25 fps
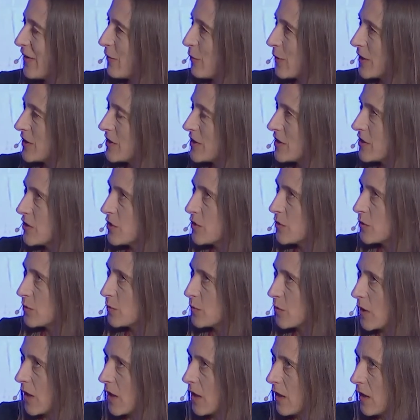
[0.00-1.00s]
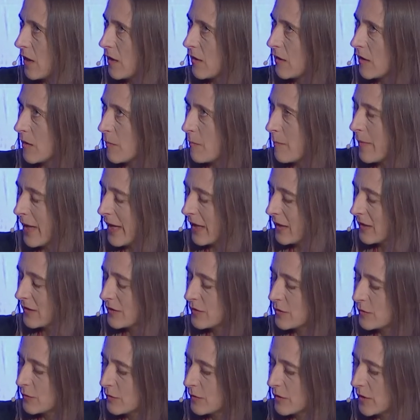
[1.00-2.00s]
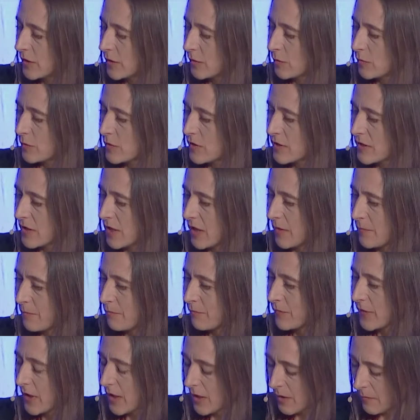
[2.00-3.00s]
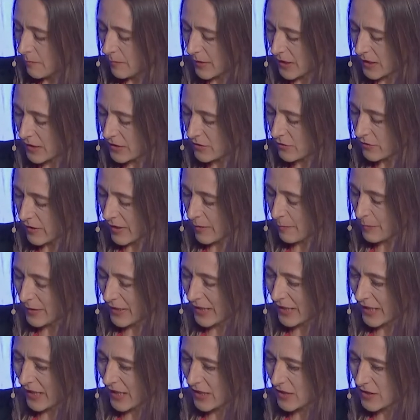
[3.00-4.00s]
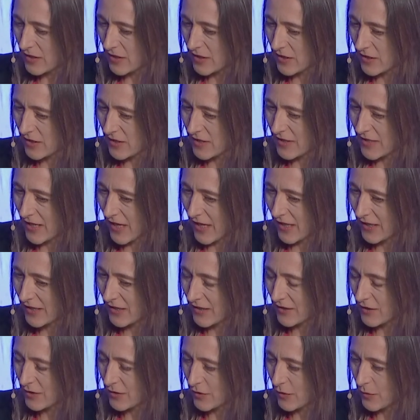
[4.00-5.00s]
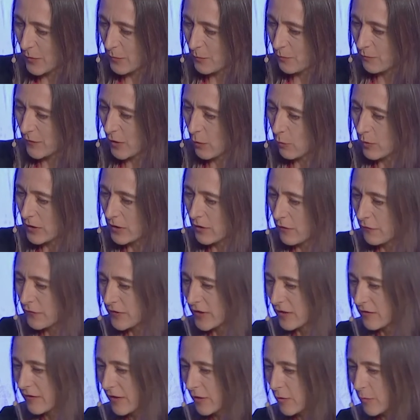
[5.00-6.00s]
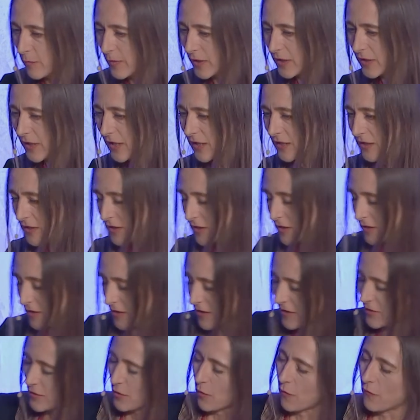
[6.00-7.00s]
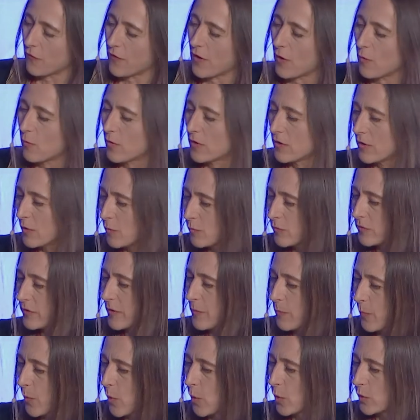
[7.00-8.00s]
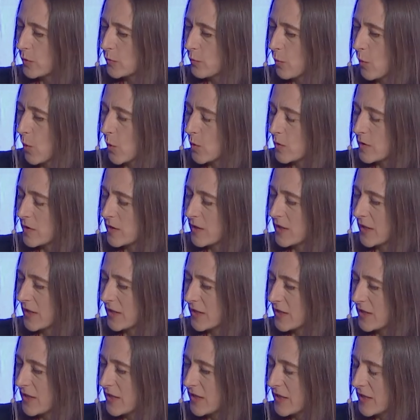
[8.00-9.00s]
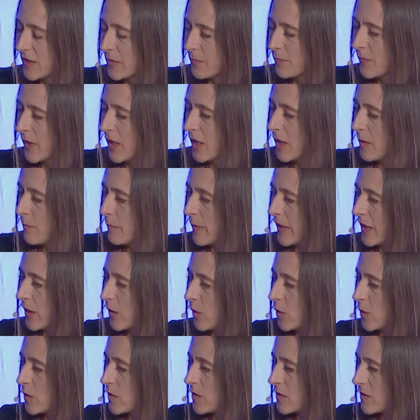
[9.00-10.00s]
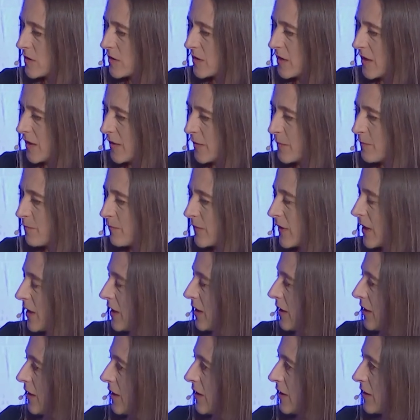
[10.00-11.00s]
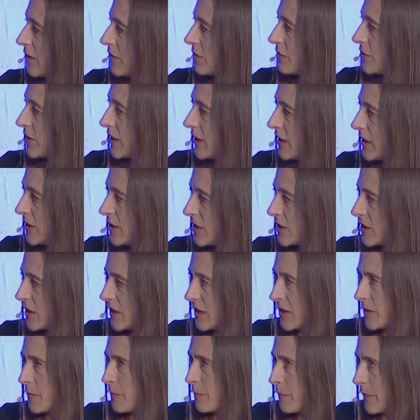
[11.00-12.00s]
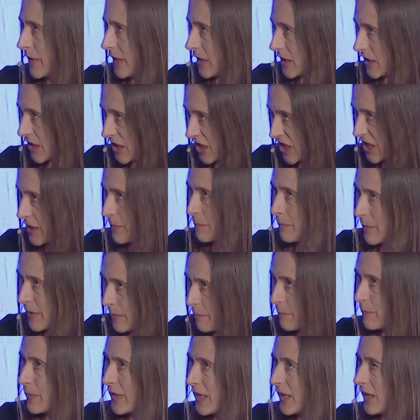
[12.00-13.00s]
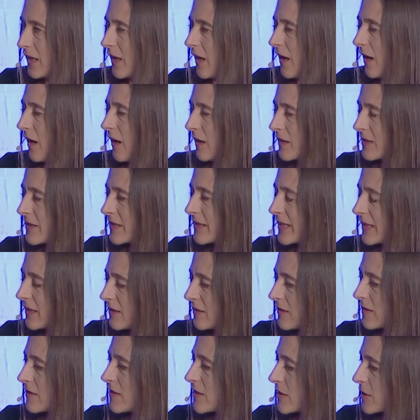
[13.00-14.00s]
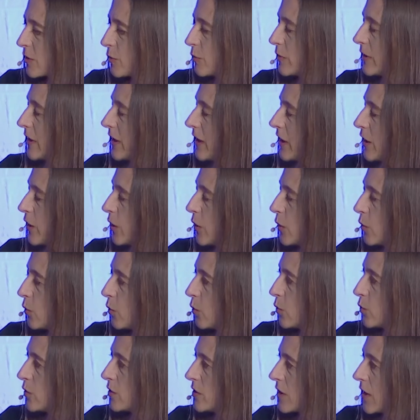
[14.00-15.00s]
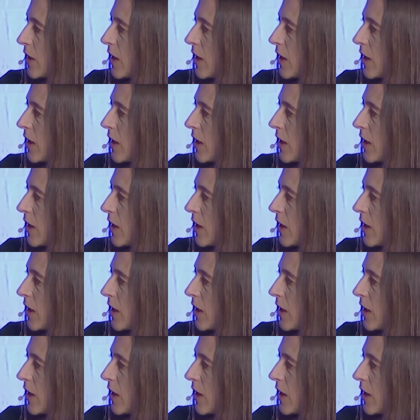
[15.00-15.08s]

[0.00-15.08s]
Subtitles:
wanted to come back to those military applications, and one of the recommendations of our own report was that because free GPP standards don't include,